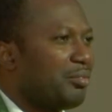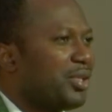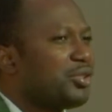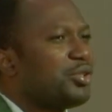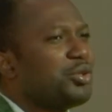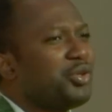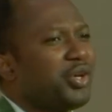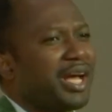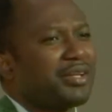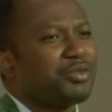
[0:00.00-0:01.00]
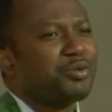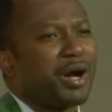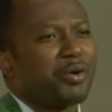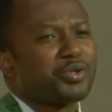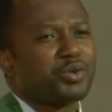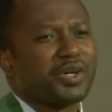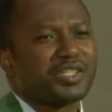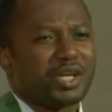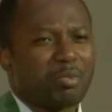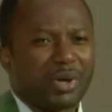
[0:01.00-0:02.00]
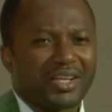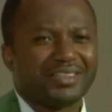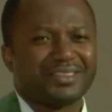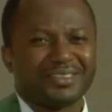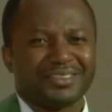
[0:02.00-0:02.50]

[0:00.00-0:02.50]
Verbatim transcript: But do you know that you are also a shepherd?